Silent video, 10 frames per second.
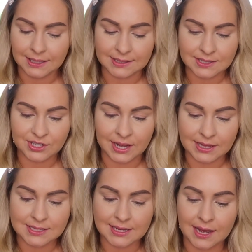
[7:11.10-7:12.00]
Let's try
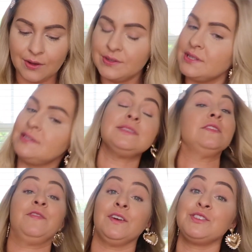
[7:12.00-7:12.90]
this out. This is
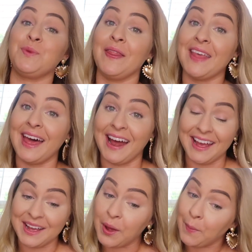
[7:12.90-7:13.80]
the first one that
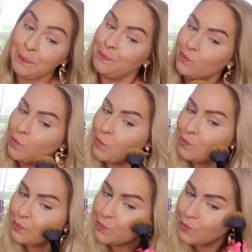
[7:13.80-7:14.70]
I am
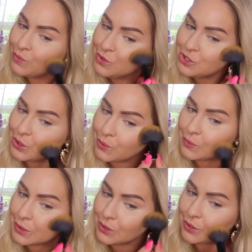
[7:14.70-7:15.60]

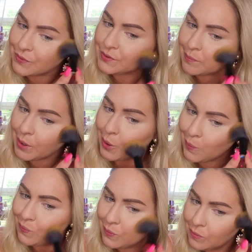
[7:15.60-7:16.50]
genuinely nervous
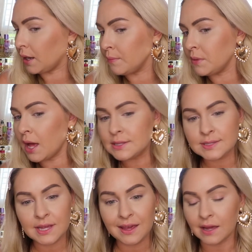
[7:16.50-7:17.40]
about. I'm not
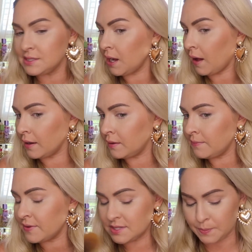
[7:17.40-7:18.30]
seeing a ton
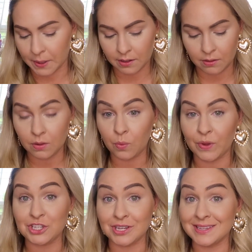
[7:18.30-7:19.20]
of sparkle,
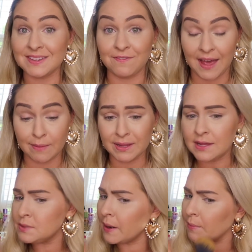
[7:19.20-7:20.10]
which is
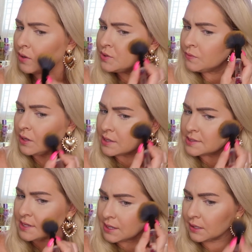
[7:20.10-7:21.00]
fabulous, but I'm also not
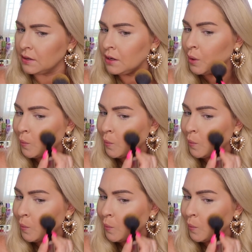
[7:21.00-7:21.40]
seeing